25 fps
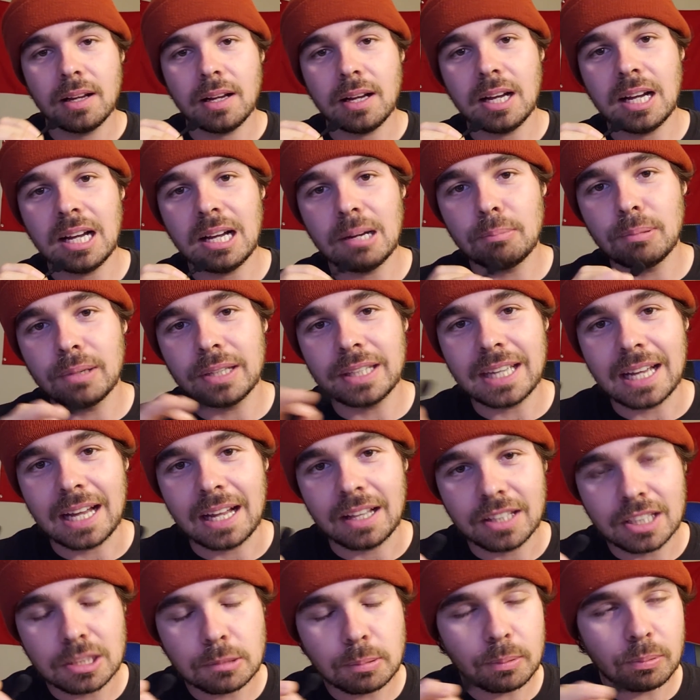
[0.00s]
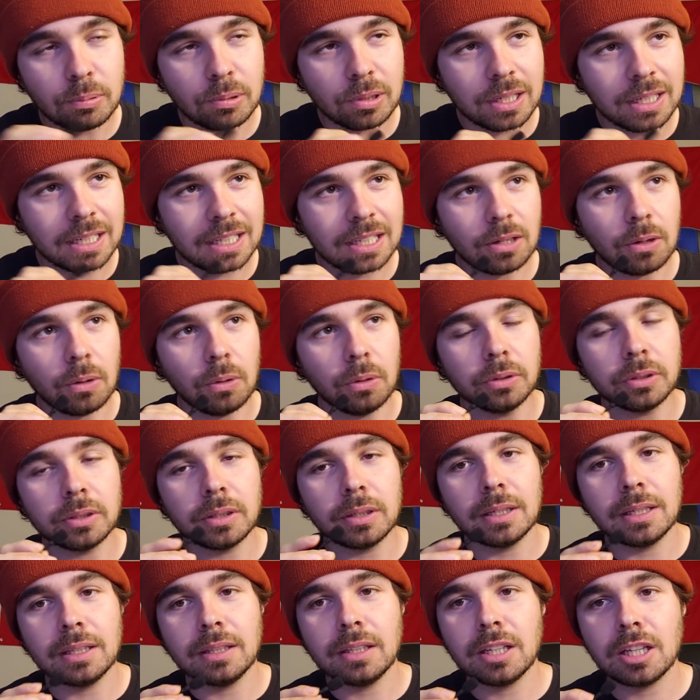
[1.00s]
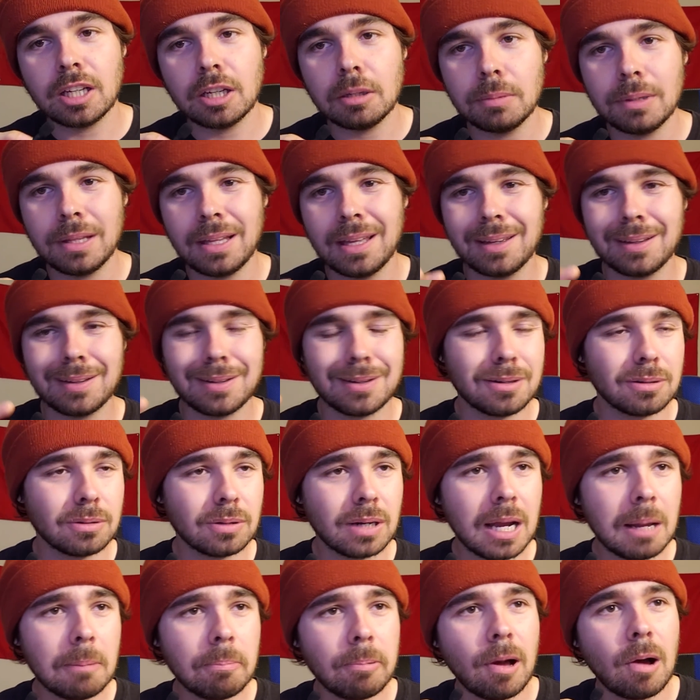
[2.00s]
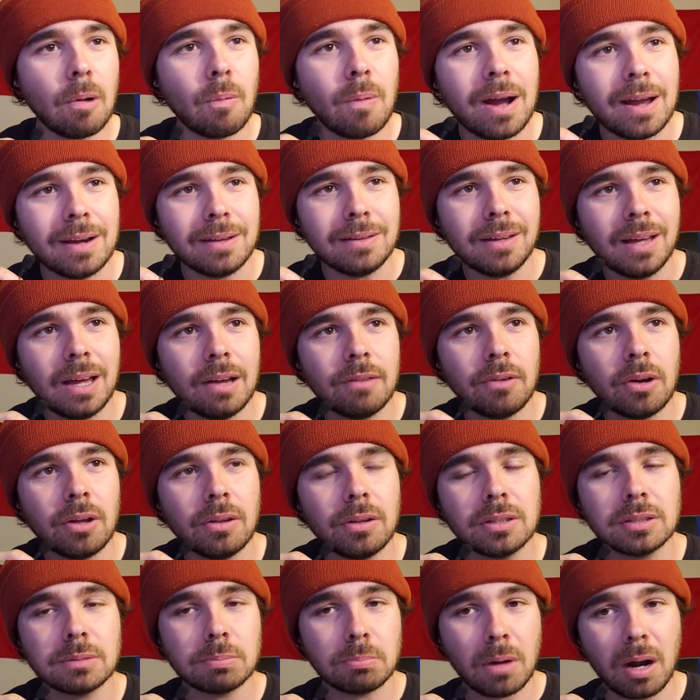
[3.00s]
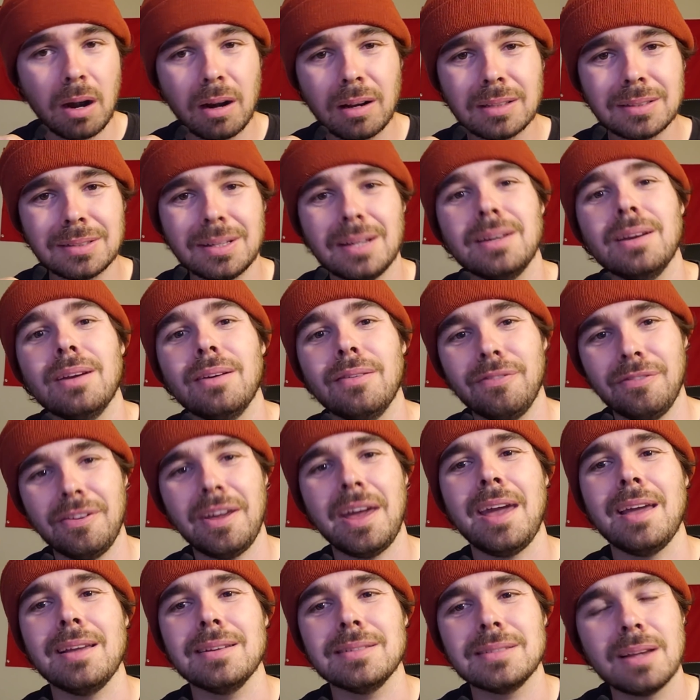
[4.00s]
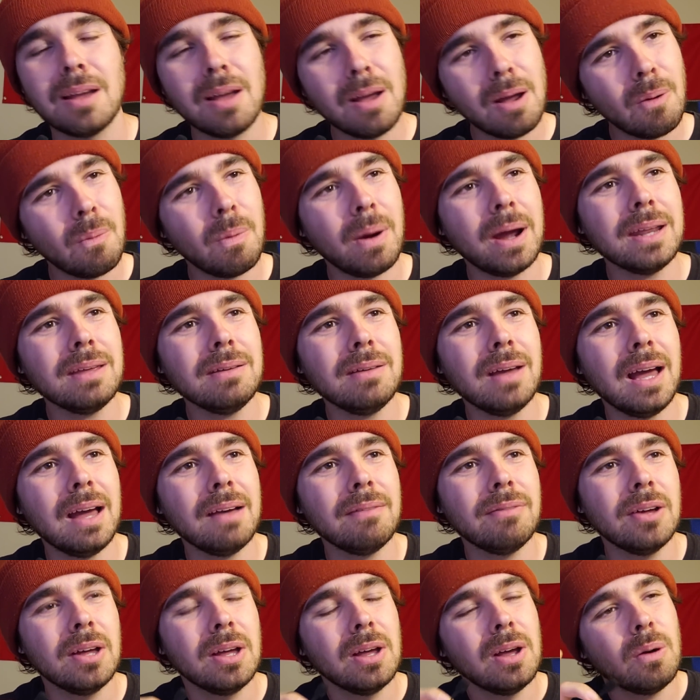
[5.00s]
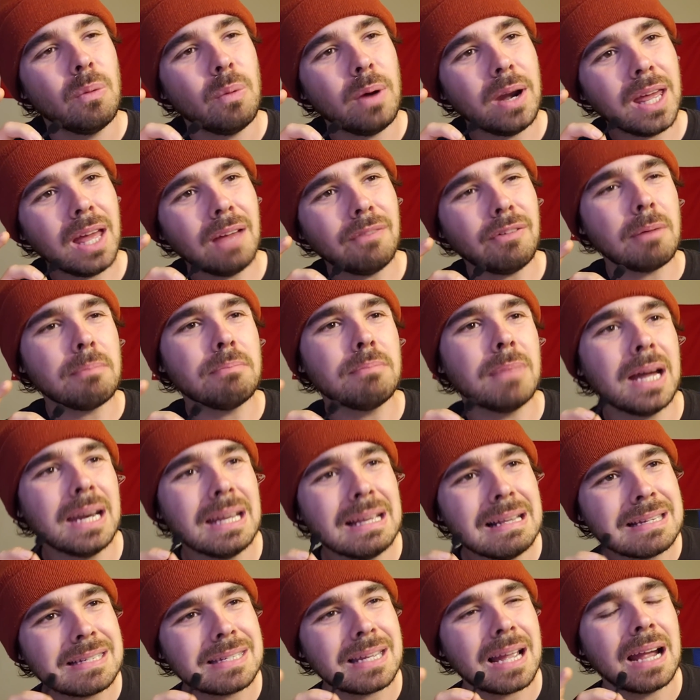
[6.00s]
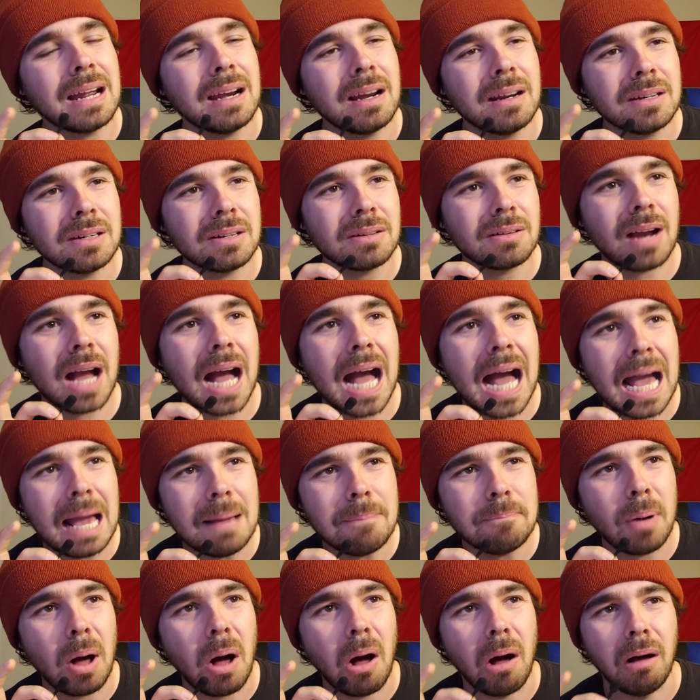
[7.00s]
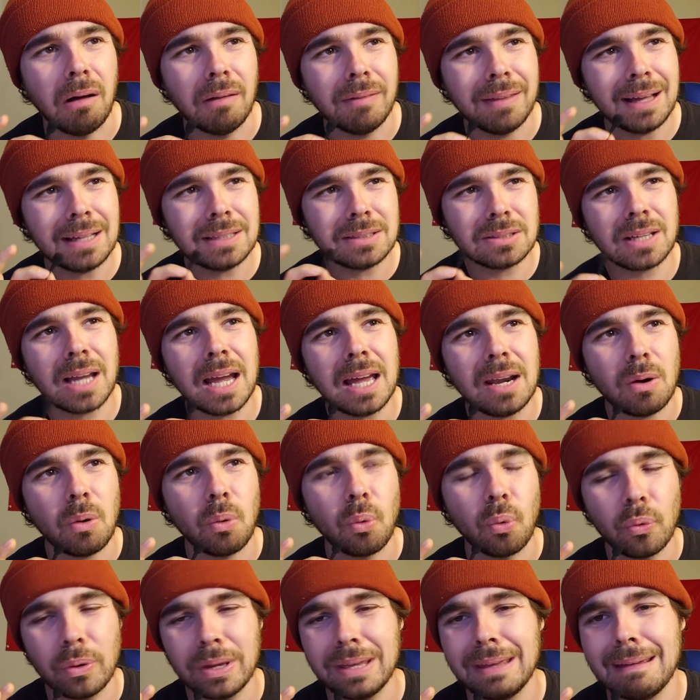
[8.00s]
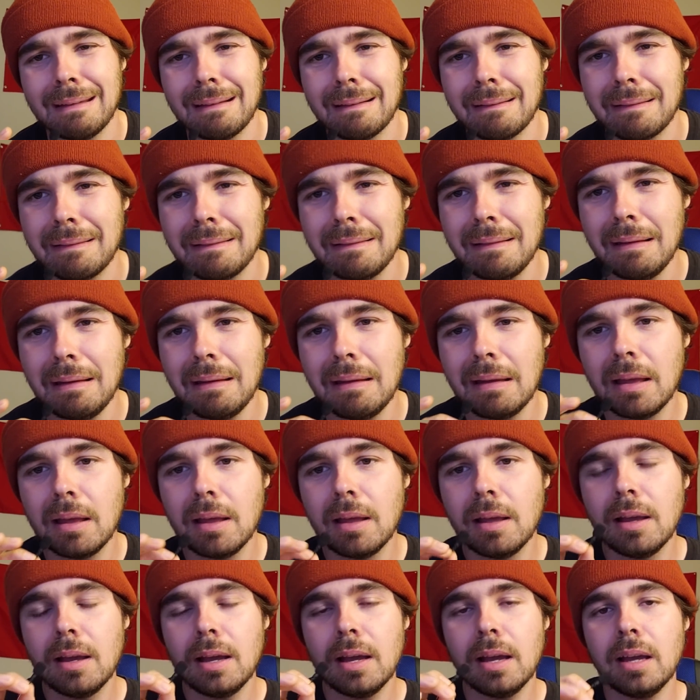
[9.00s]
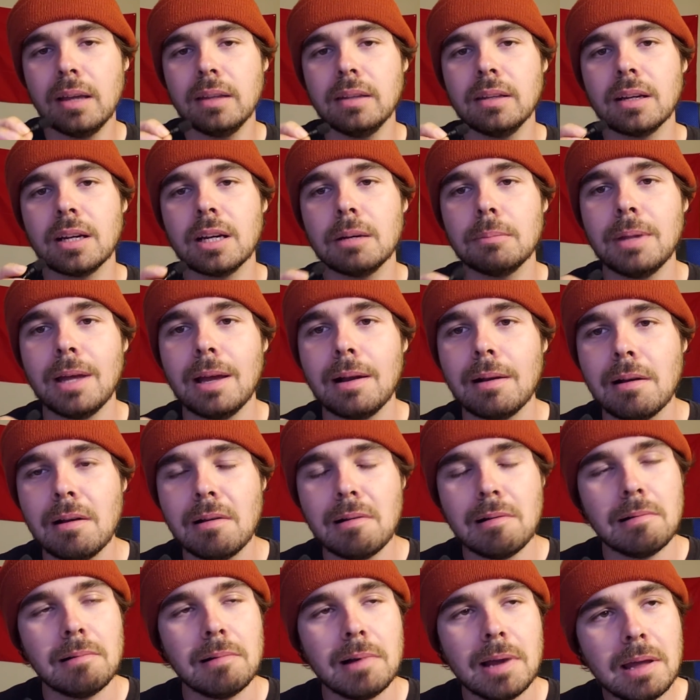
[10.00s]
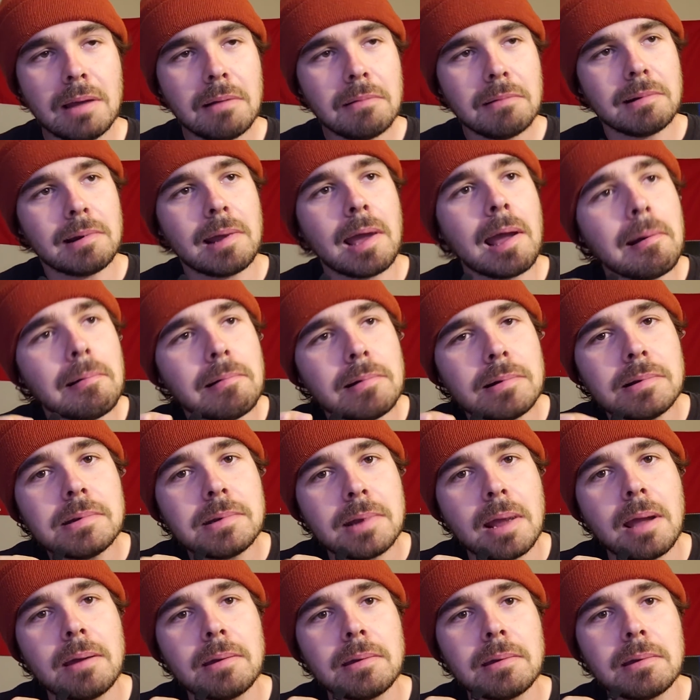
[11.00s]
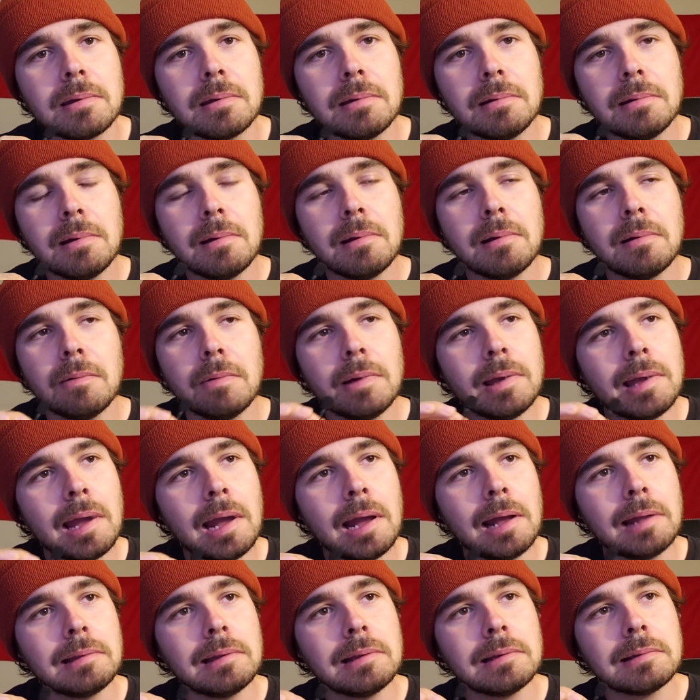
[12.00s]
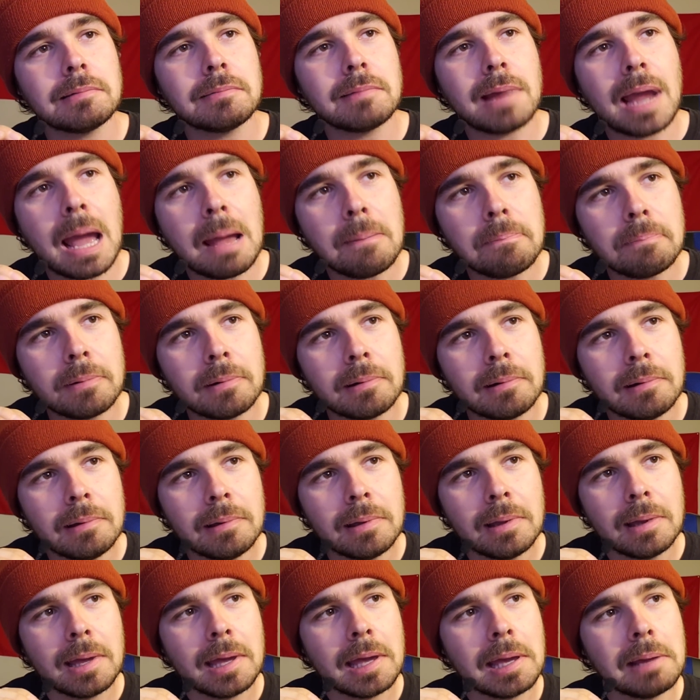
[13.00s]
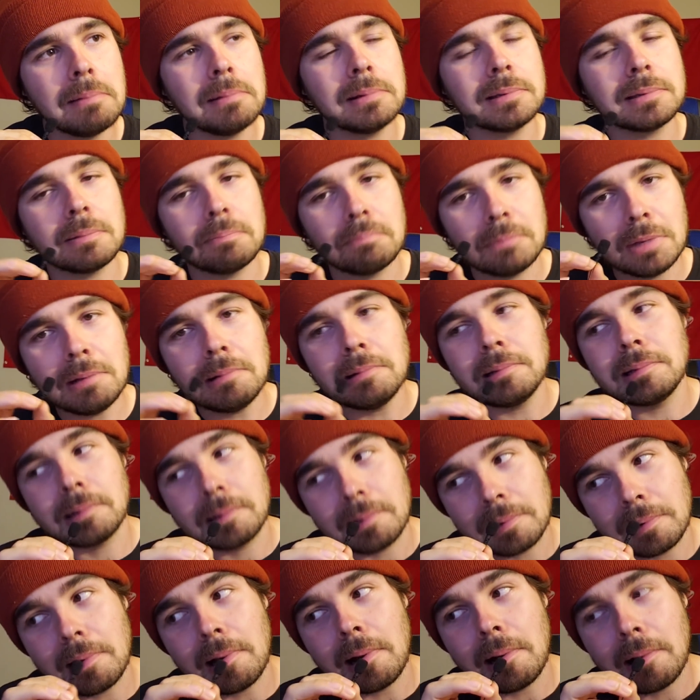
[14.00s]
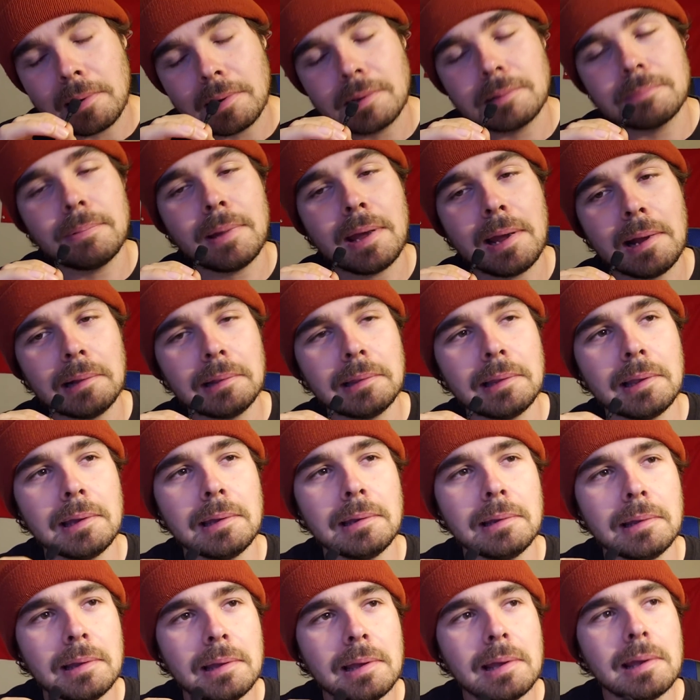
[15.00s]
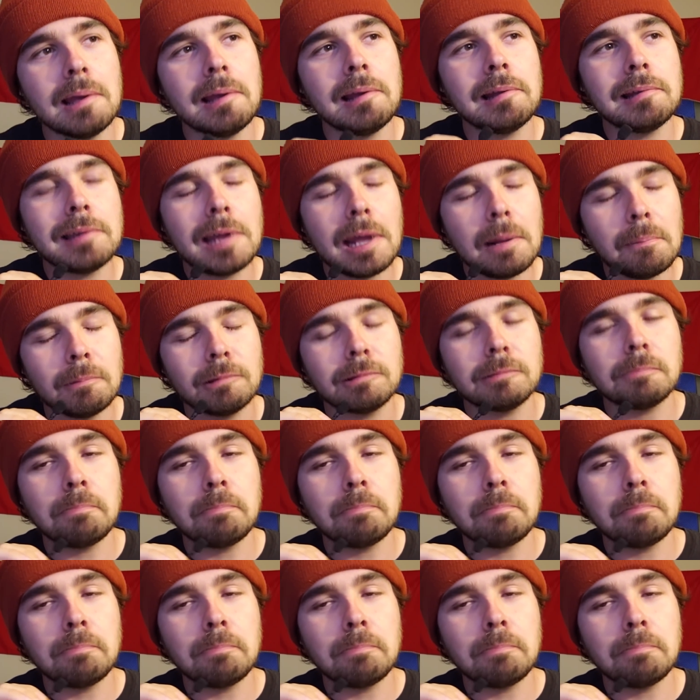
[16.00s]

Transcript: Uh, but yeah, these people are gonna get older and they're gonna be like, Grandpa, why do you have all those marks on your face? Why do you have why do you have a money sign under your eyeball? That's kind of weird. And they're gonna be like, Well, when I was younger, we had this rapper. He was a musical artist back then. His name was